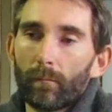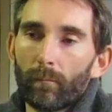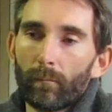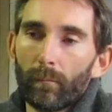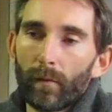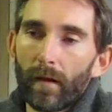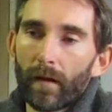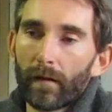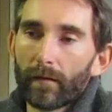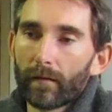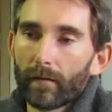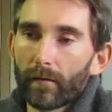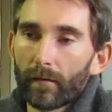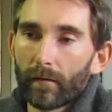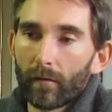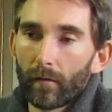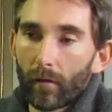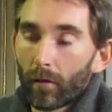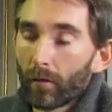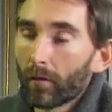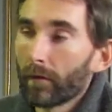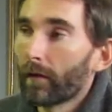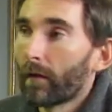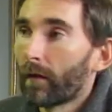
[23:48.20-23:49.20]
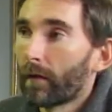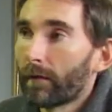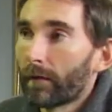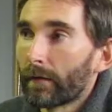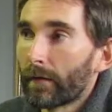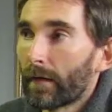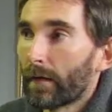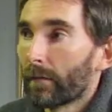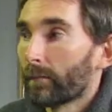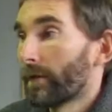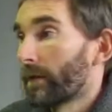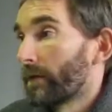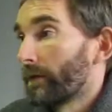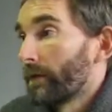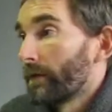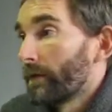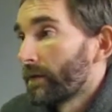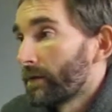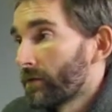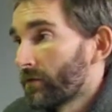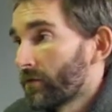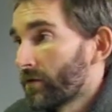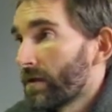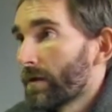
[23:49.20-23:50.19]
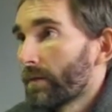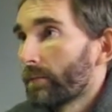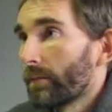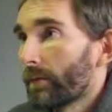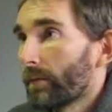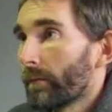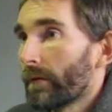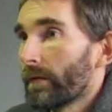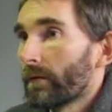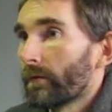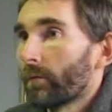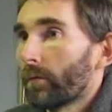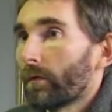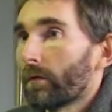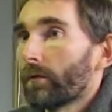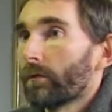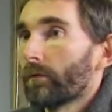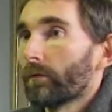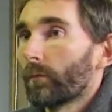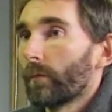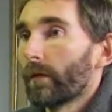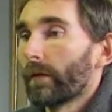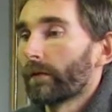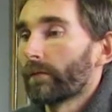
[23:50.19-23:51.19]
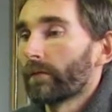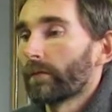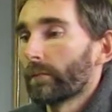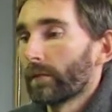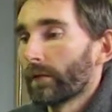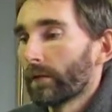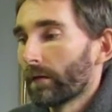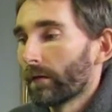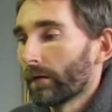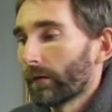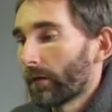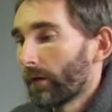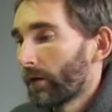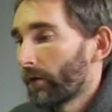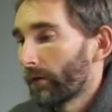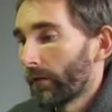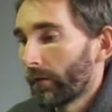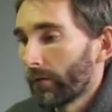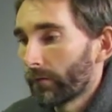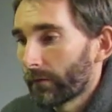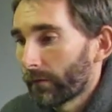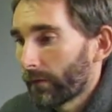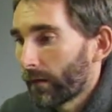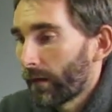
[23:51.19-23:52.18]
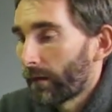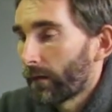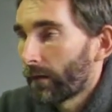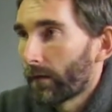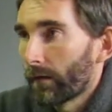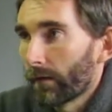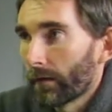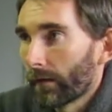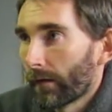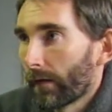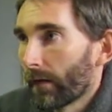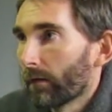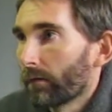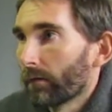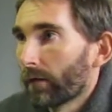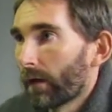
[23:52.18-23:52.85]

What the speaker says: But early on in the game, because it is cheap, I mean, it's one of those ways to be like, oh no, you can't get anything out.